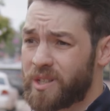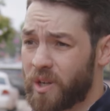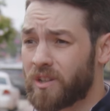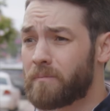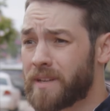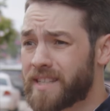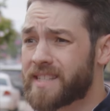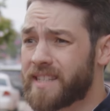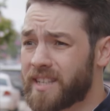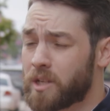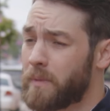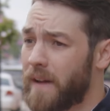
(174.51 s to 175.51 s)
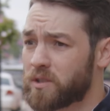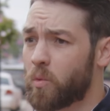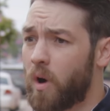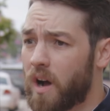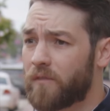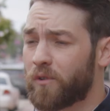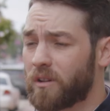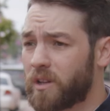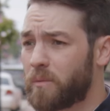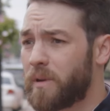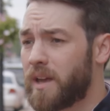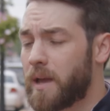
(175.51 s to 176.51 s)
During the busy season, you may have to walk for a
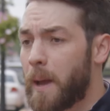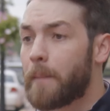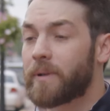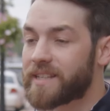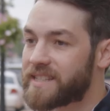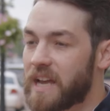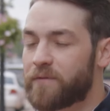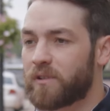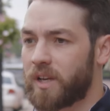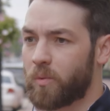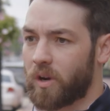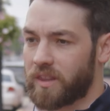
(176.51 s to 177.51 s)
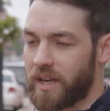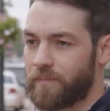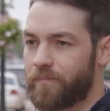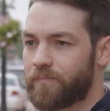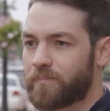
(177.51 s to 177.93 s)
little bit, but it's definitely worth it.